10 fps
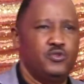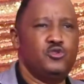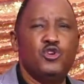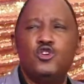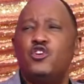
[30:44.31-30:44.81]

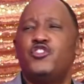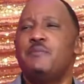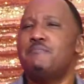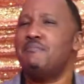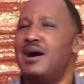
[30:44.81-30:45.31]
do you know
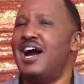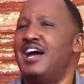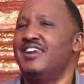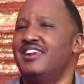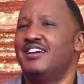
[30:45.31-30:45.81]
the
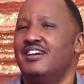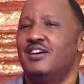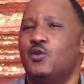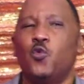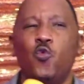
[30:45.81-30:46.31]
man
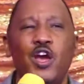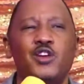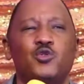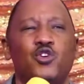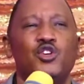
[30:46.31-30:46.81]

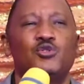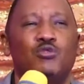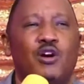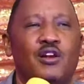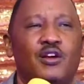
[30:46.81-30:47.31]
went to
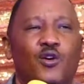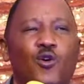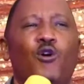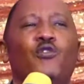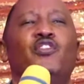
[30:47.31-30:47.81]
Israel
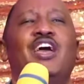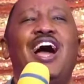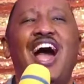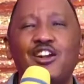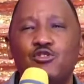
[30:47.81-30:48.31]
on the
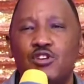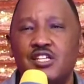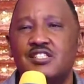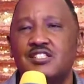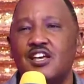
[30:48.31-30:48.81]

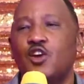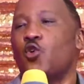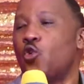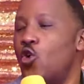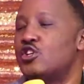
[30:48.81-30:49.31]
address
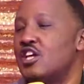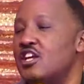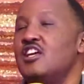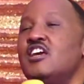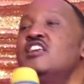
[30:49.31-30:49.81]

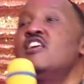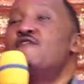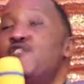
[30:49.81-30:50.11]
gotten in a